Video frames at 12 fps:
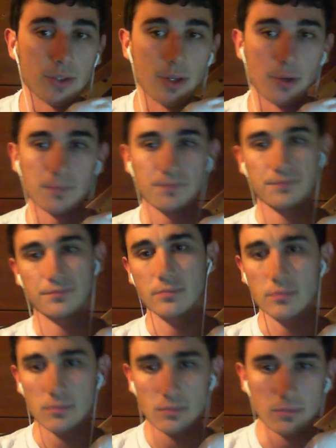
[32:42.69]
So
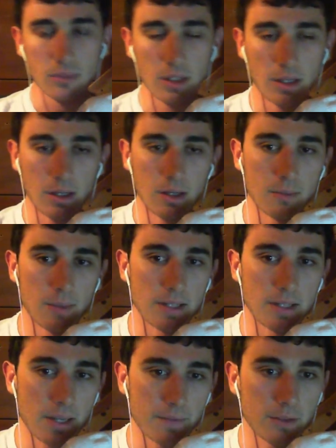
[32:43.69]
I
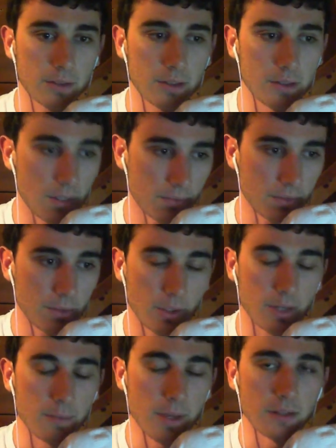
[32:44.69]
definitely
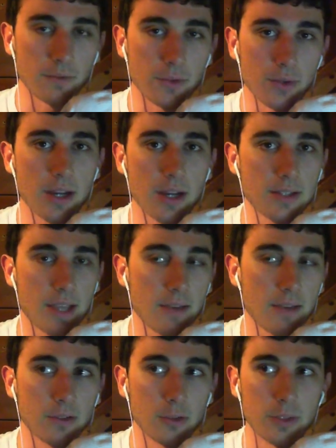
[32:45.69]
recommend, if you guys
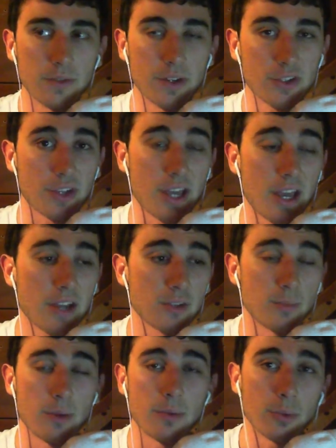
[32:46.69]
have a little bit of extra cash
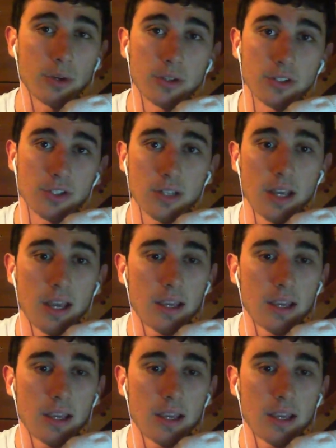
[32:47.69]
and maybe you want to just